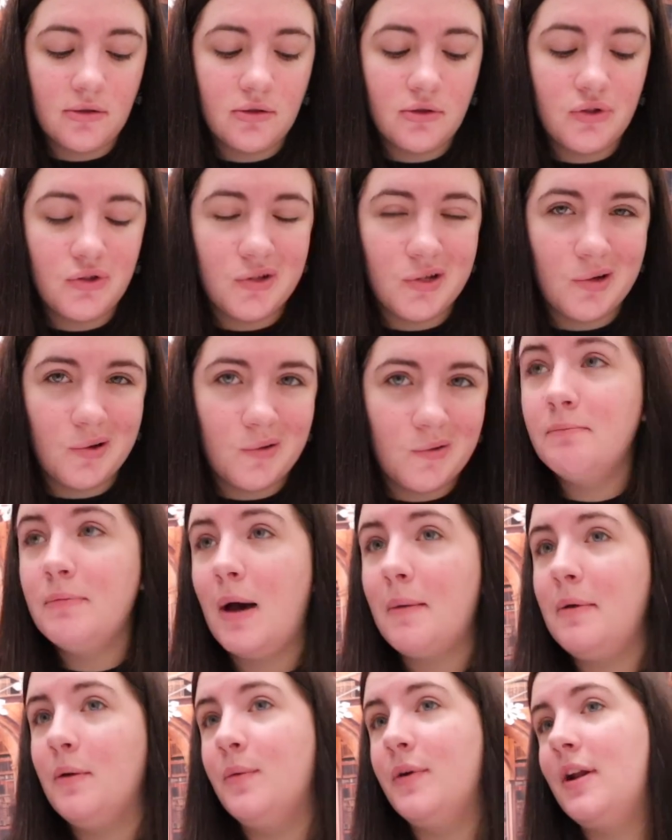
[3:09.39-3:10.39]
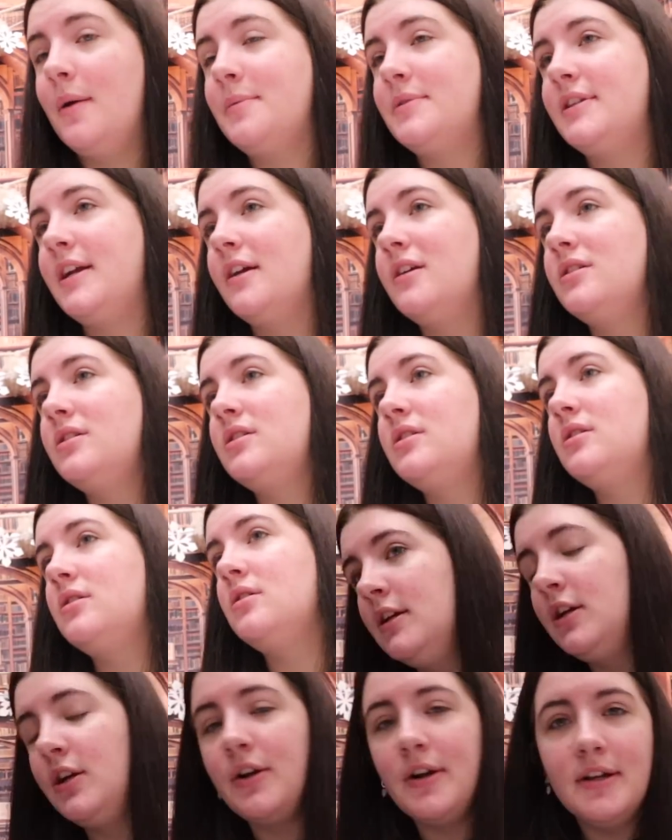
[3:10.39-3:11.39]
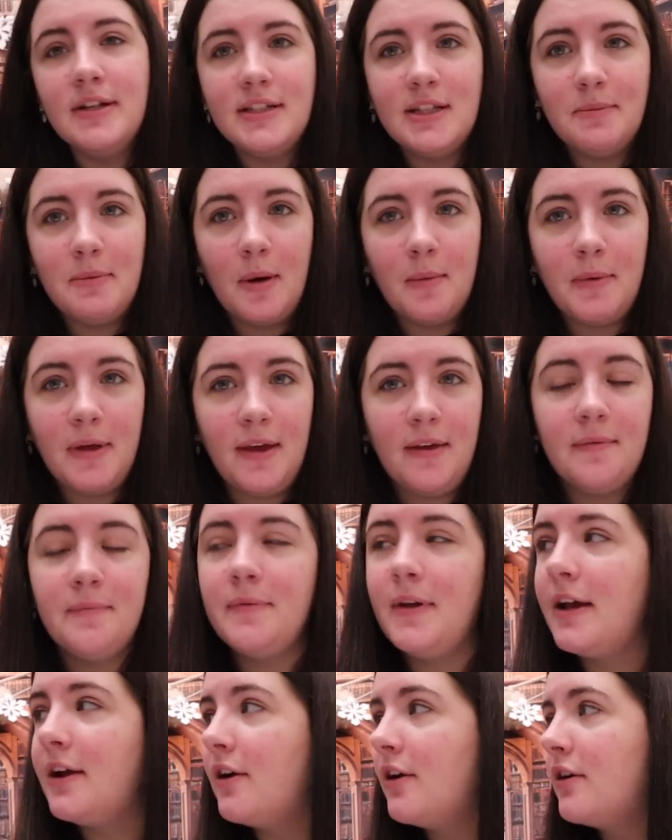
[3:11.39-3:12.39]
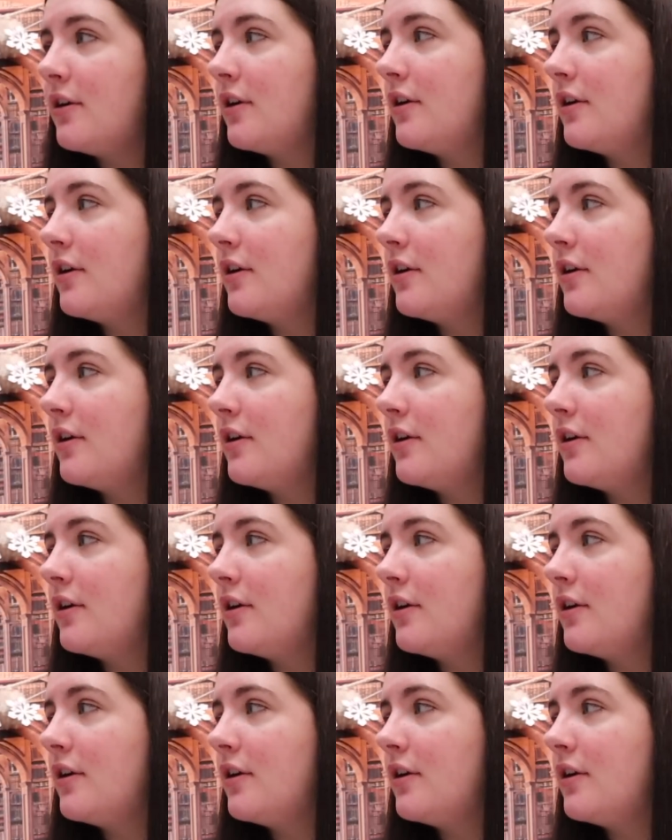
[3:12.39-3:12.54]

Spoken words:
So, puppy went upstairs. Crazy puppy. I heard